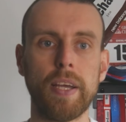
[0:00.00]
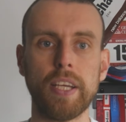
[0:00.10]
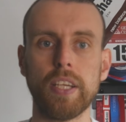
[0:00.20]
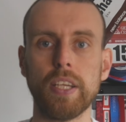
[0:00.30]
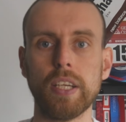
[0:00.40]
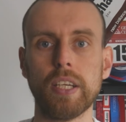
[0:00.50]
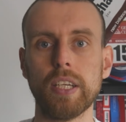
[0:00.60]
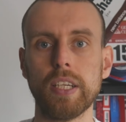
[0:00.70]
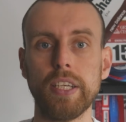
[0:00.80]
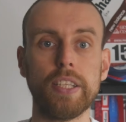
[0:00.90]
making
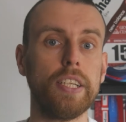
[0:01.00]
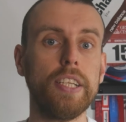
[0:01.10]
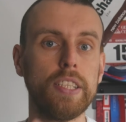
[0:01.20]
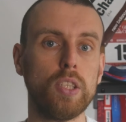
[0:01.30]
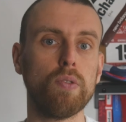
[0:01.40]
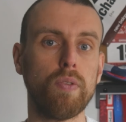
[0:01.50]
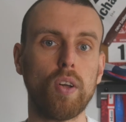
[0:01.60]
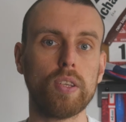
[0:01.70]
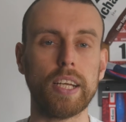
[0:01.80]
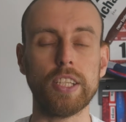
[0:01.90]
it easy to
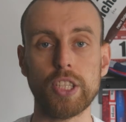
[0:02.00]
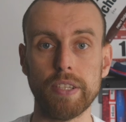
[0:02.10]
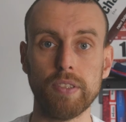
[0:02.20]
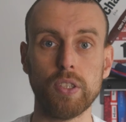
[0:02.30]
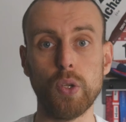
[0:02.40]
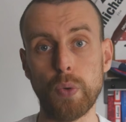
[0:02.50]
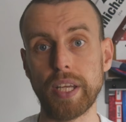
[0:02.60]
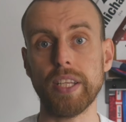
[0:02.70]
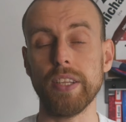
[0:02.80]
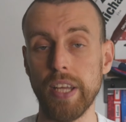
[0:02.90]
fold and shift
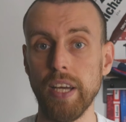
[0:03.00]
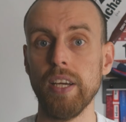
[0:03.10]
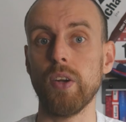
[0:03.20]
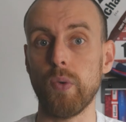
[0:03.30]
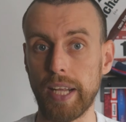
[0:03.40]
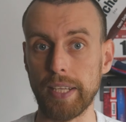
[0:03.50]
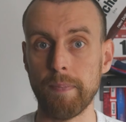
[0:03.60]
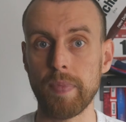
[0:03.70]
during the run.